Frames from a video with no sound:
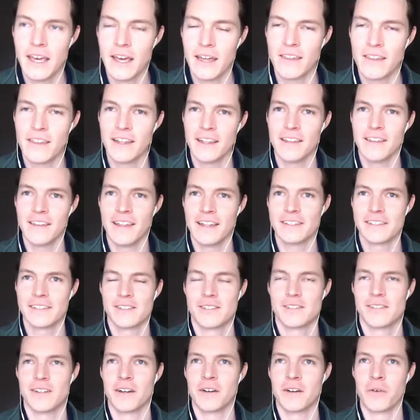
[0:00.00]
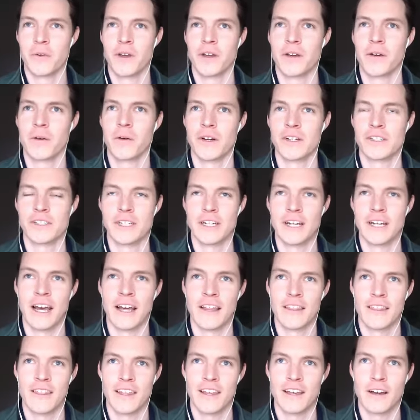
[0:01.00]
that that's a great question i
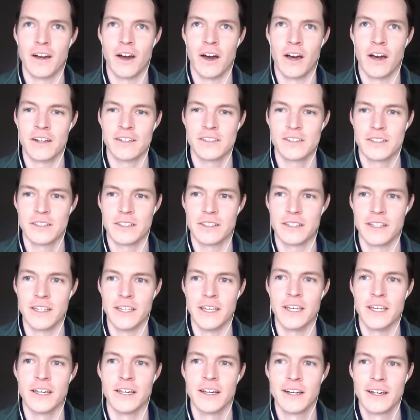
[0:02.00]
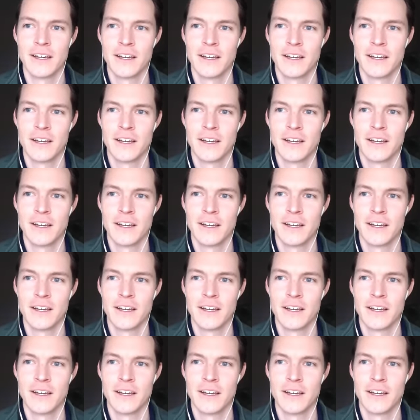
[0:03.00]
think honestly